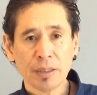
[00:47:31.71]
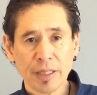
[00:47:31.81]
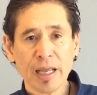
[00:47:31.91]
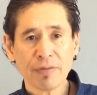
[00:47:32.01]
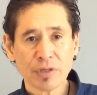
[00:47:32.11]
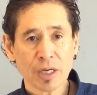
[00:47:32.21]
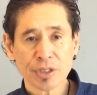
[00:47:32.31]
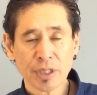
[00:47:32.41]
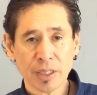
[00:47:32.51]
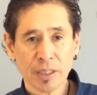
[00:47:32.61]
they have to
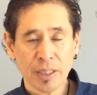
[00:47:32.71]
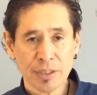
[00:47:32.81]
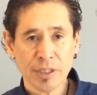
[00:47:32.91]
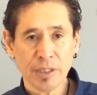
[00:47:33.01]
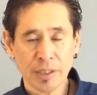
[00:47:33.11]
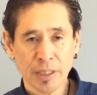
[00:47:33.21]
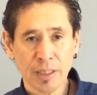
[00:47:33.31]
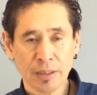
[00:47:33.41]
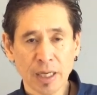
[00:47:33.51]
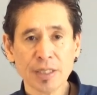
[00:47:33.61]
actually get a
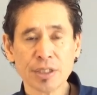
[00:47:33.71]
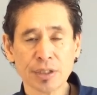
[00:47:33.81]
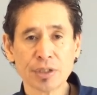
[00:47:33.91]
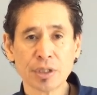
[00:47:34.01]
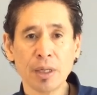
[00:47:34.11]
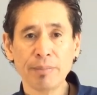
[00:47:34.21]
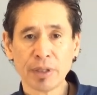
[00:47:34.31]
DEA license